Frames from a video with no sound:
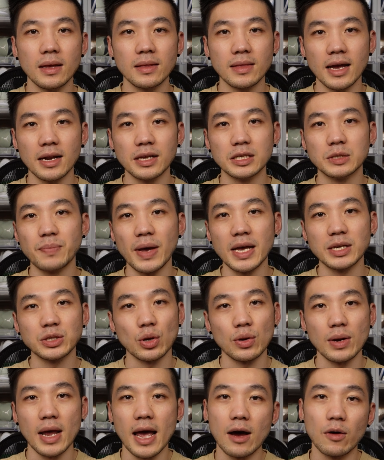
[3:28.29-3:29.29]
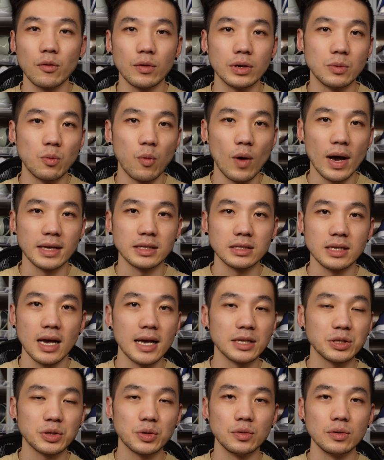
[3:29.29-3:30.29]
that is based on Howard White's
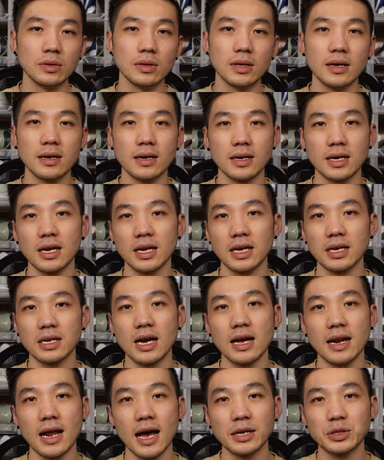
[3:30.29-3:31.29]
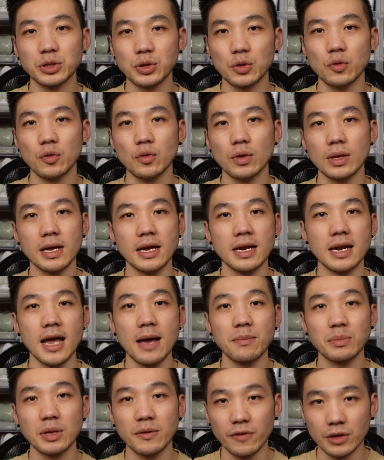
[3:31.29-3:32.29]
high school, Kecoughtan High School in
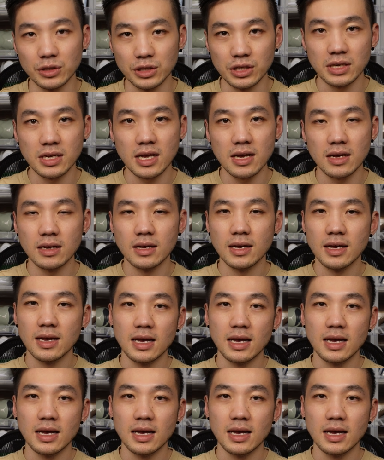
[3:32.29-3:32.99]
Hampton, Virginia.